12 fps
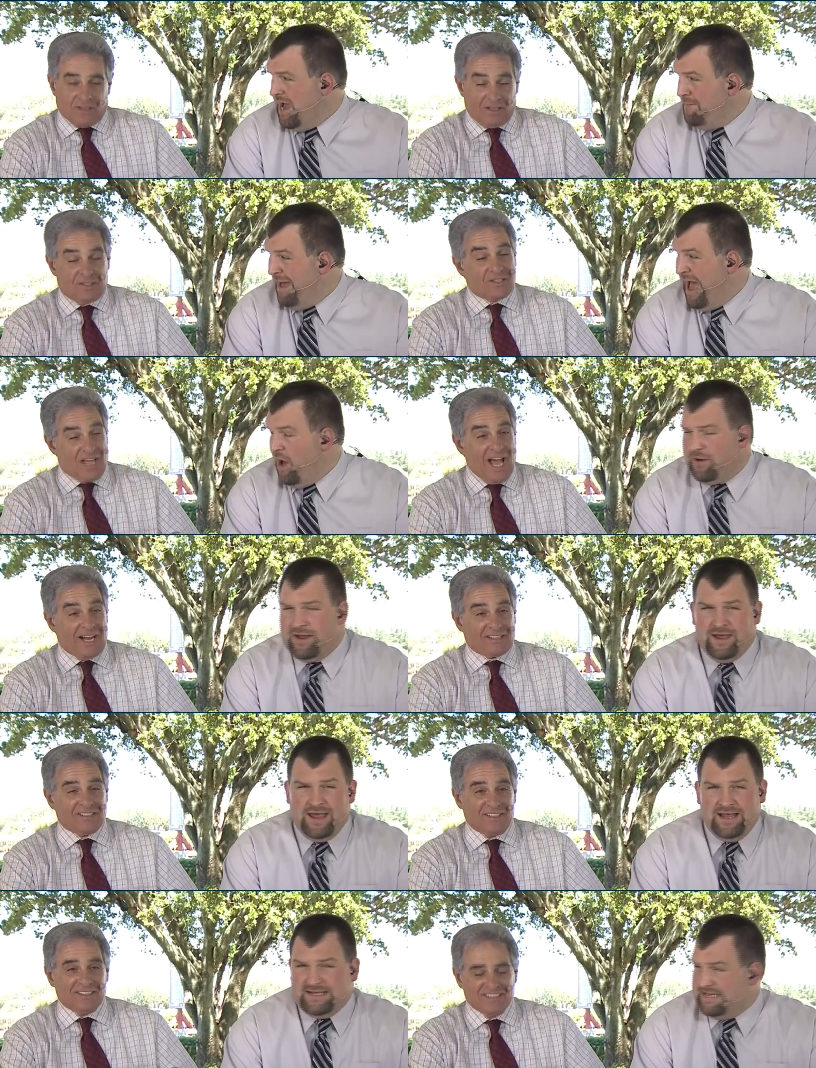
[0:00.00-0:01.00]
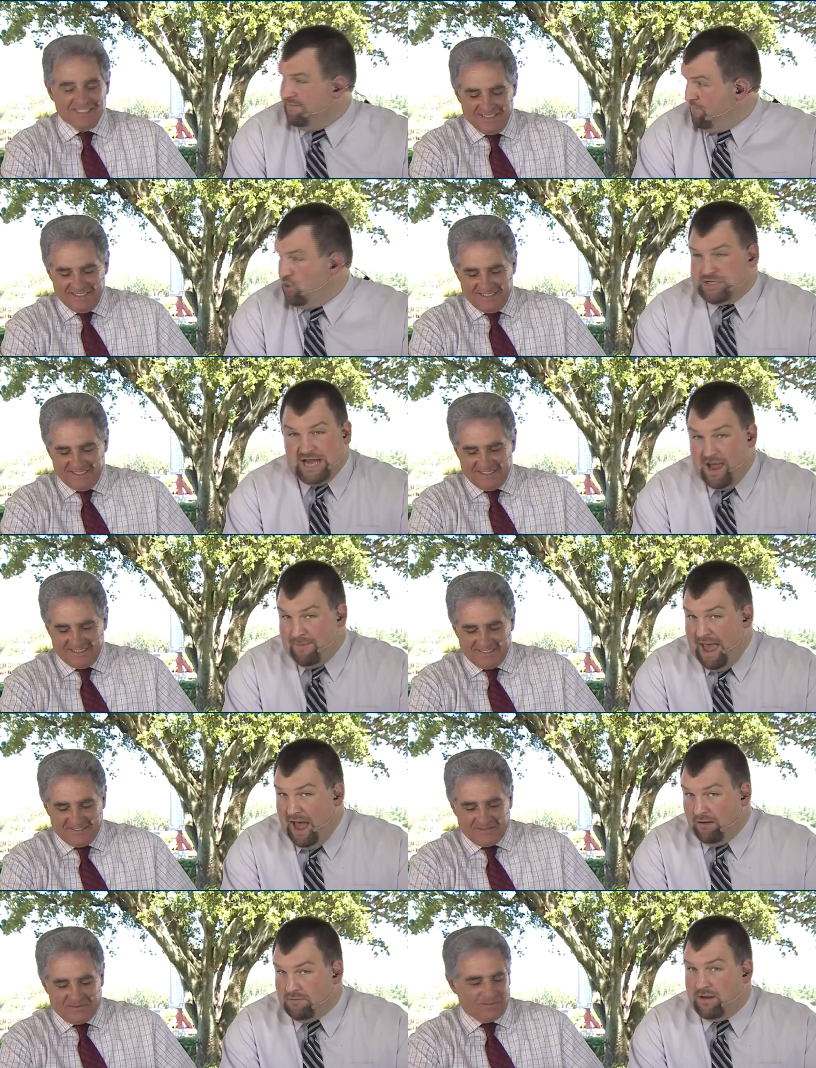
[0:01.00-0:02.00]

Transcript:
Speaker 1: exactly. out. First time out.